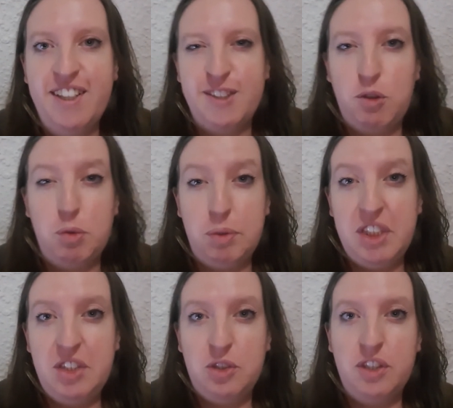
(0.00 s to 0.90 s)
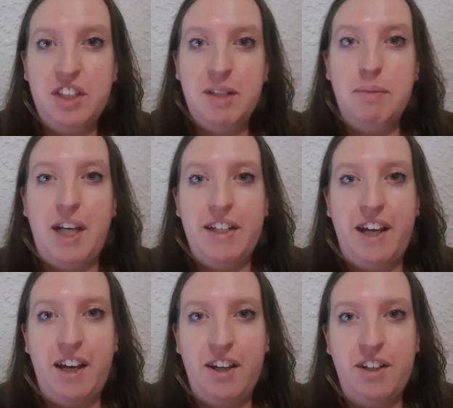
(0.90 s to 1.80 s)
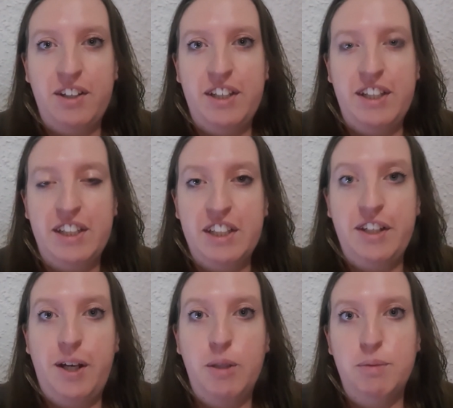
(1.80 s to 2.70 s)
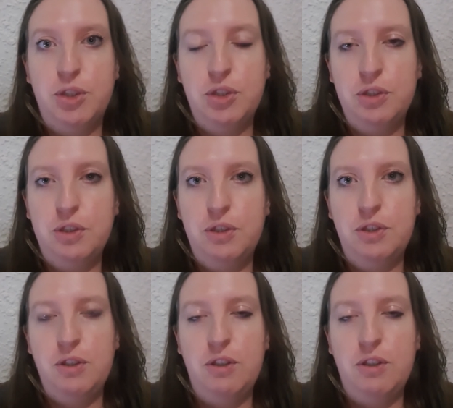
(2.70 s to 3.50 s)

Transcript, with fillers: So I was busy talking about how it can help to